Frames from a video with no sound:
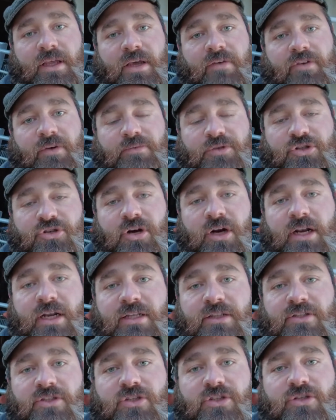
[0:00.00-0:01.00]
If I'm
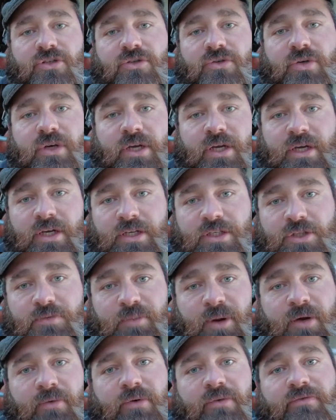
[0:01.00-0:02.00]
struggling to
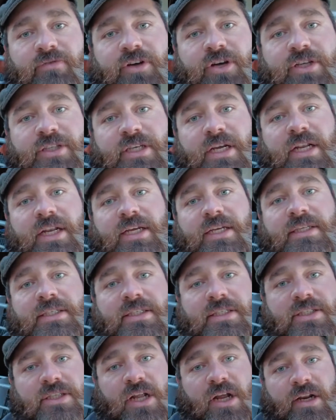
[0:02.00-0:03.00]
split one vertically because
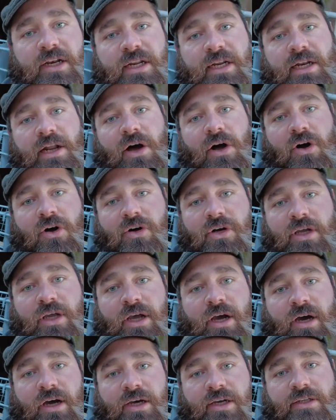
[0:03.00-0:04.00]
it's slightly long,
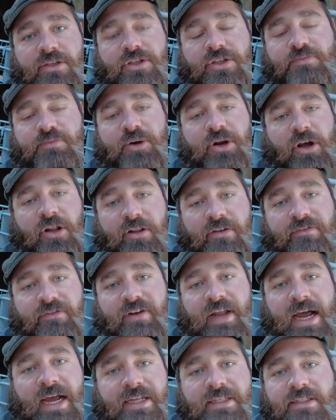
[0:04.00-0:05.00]
I just put it on the
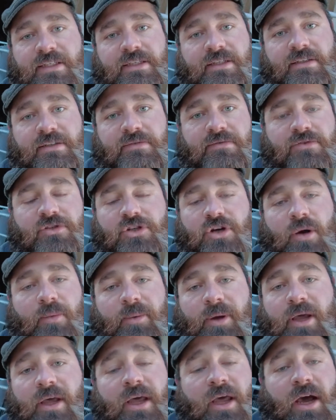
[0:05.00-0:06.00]
flat and chop
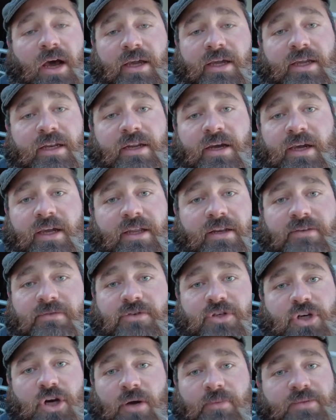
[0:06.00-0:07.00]
it. I can
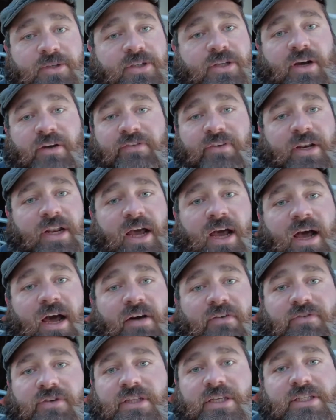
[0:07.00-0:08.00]
chop stuff in
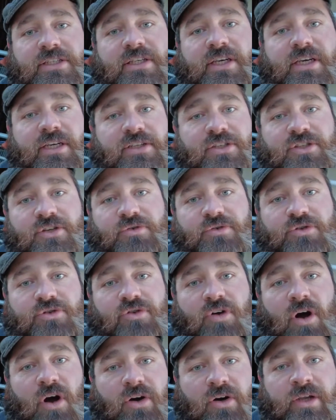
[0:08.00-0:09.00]
half with this thing, it's so
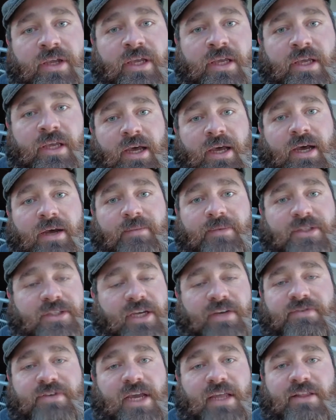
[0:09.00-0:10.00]
strong. It
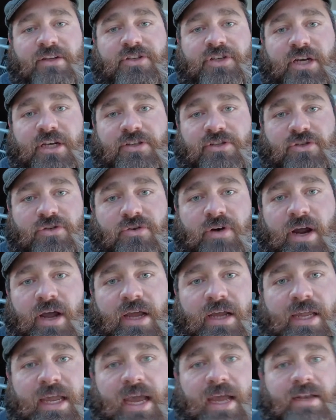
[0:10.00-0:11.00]
saves getting the chainsaw
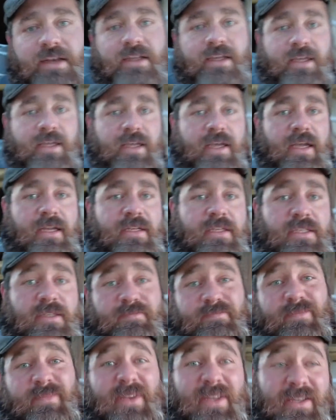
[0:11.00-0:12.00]
out again, and it's
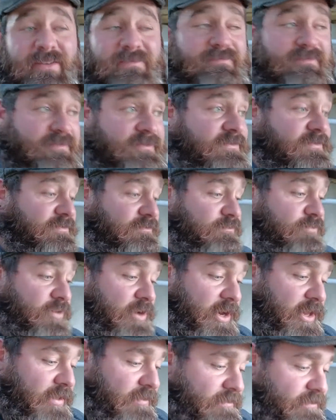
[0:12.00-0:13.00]

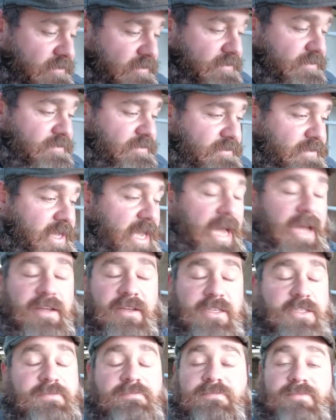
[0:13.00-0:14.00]
probably
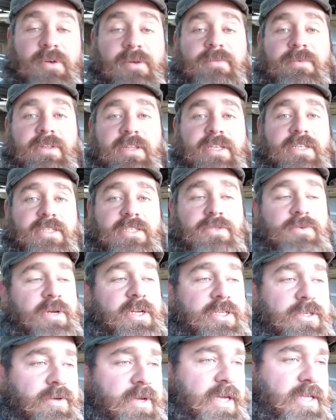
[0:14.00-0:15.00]
the easiest way
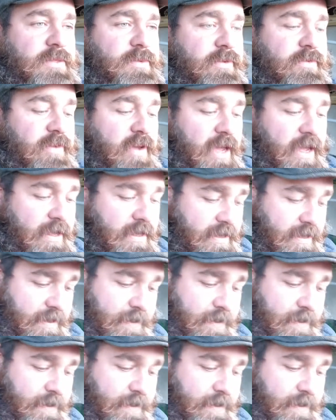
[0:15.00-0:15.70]
of doing it, to be fair.